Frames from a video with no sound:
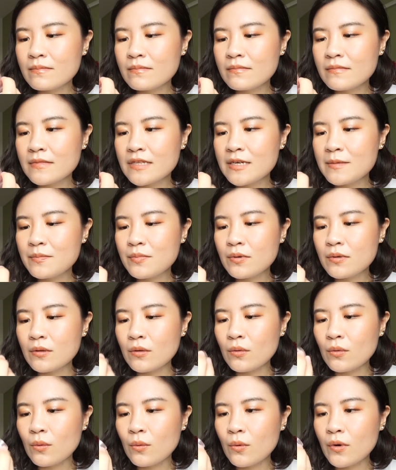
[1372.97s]
Lip
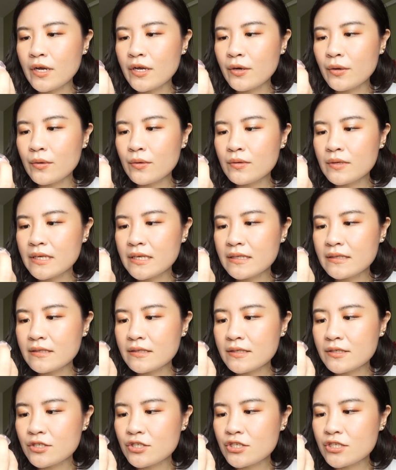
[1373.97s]
Oil
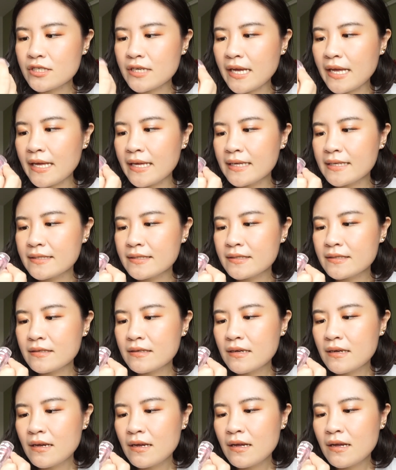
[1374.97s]
in the shade
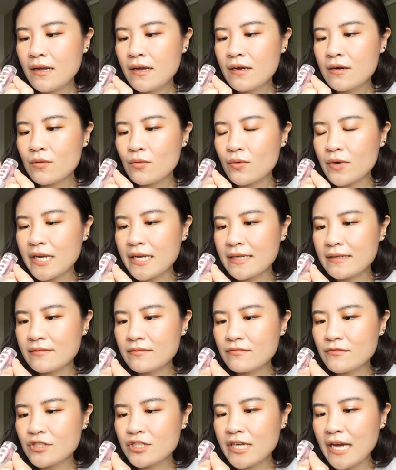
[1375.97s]

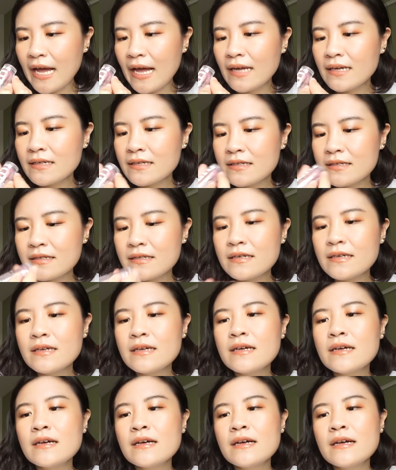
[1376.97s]
Rain Check.
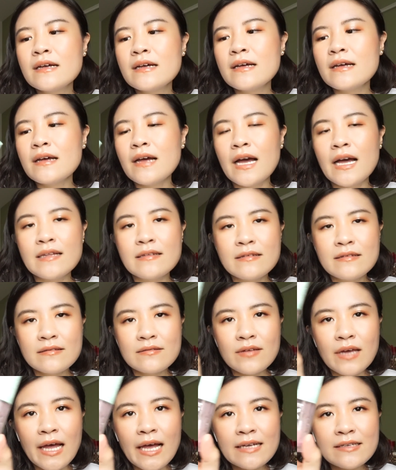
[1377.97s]
And
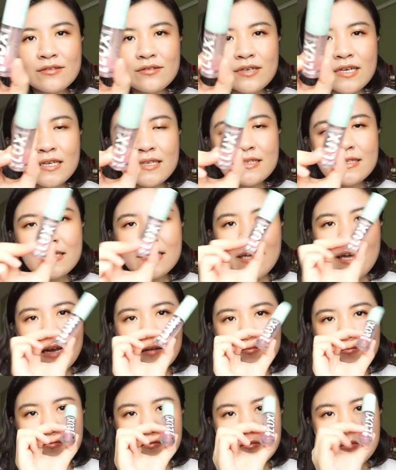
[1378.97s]
as you can see,
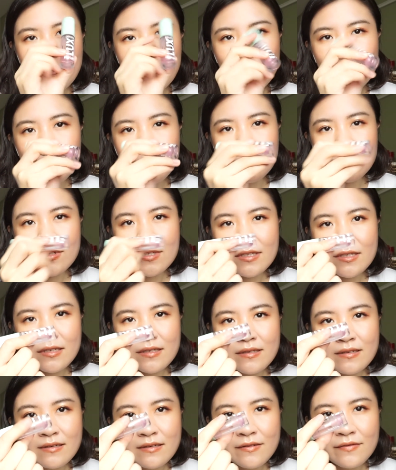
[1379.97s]
I'm almost
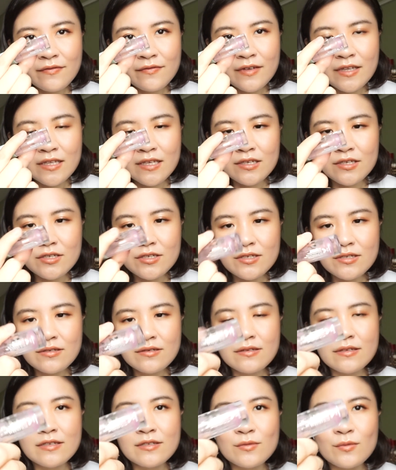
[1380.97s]
finished
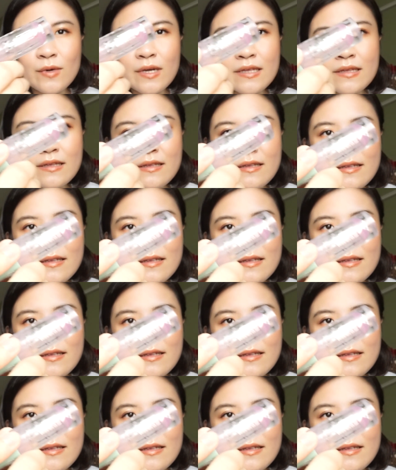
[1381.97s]
this one.